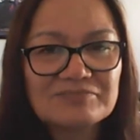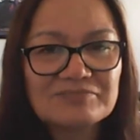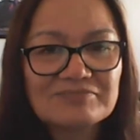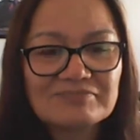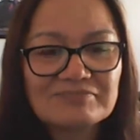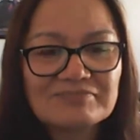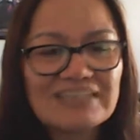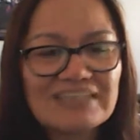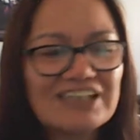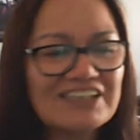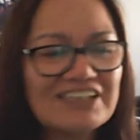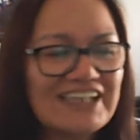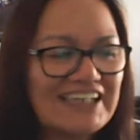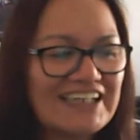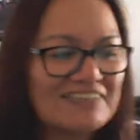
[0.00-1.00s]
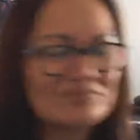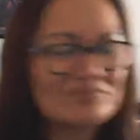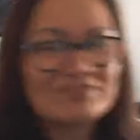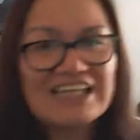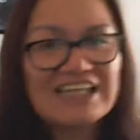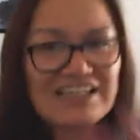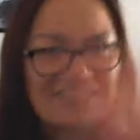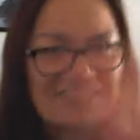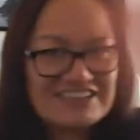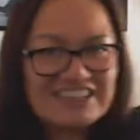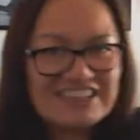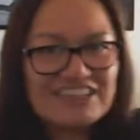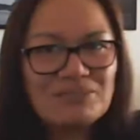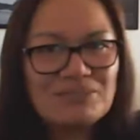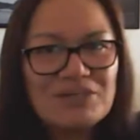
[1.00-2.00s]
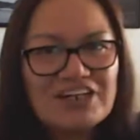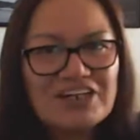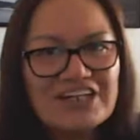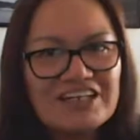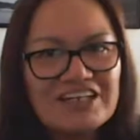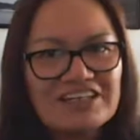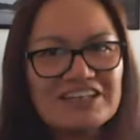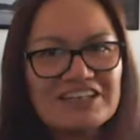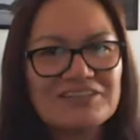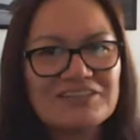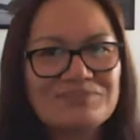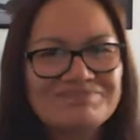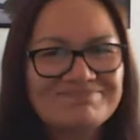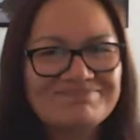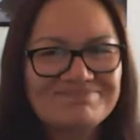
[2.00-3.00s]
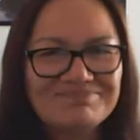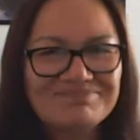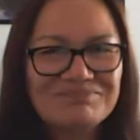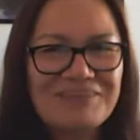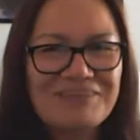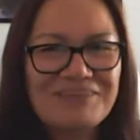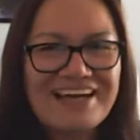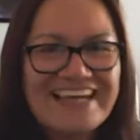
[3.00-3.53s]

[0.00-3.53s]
Okay, see you tomorrow. Bye.